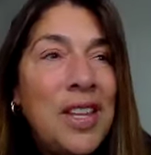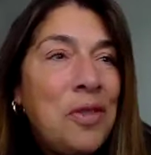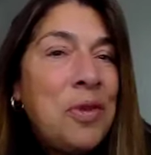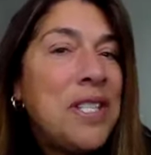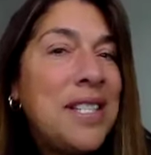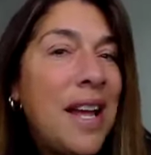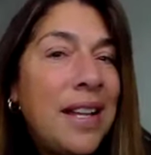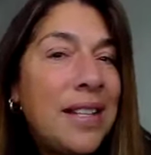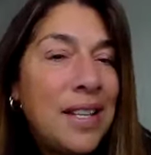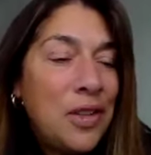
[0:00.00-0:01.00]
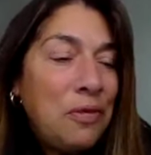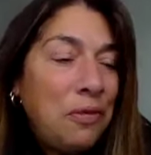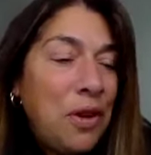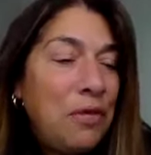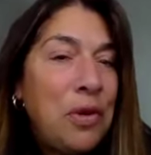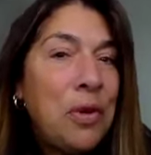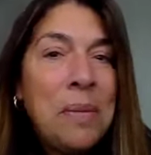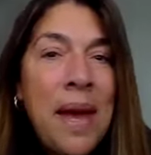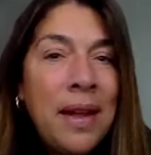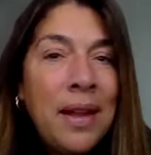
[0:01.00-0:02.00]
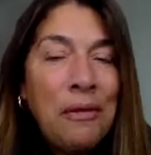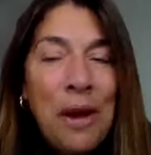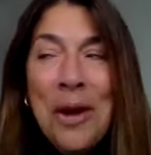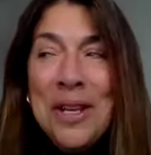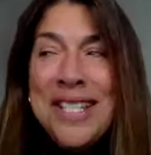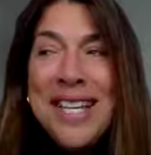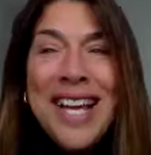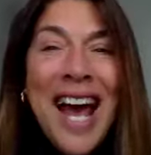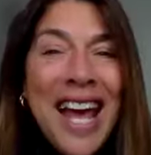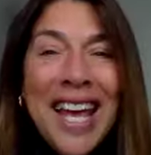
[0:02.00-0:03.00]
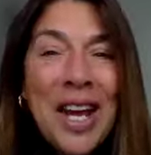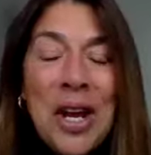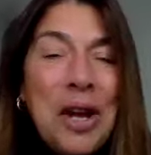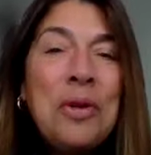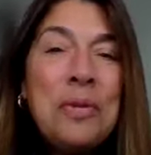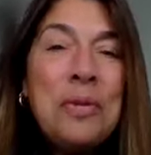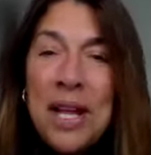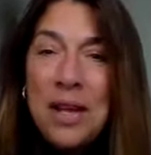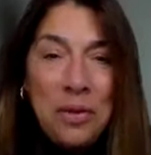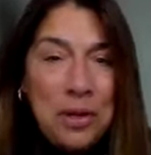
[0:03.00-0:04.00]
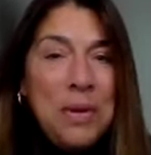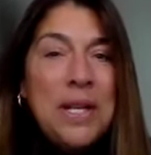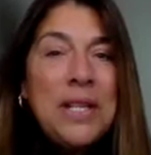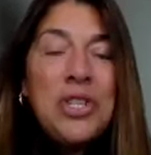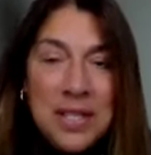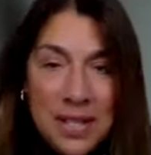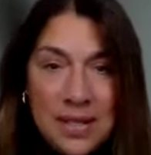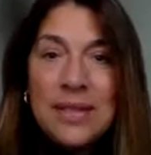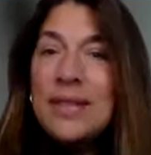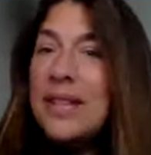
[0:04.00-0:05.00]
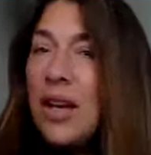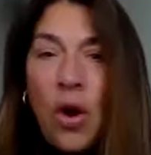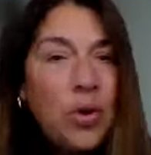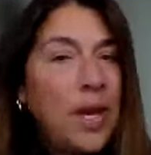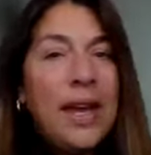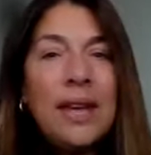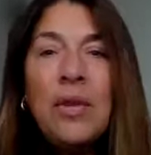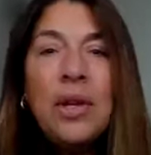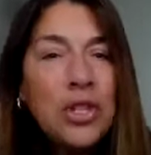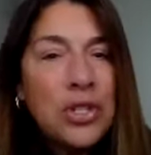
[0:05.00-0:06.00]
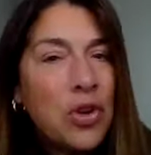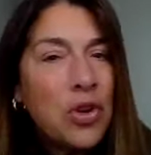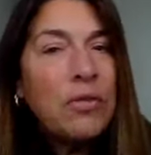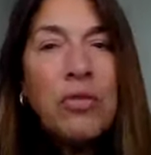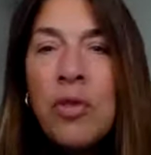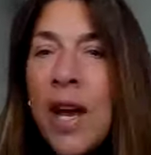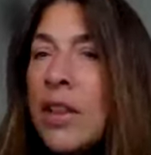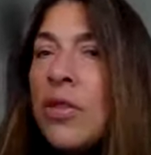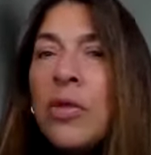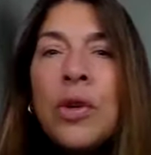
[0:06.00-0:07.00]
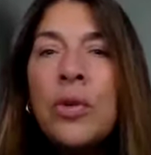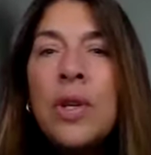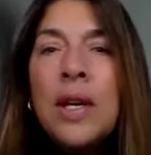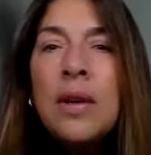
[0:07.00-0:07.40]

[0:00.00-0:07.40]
It was not if you were male, if I was a guy, it would have been just okay. It would have just gone right through.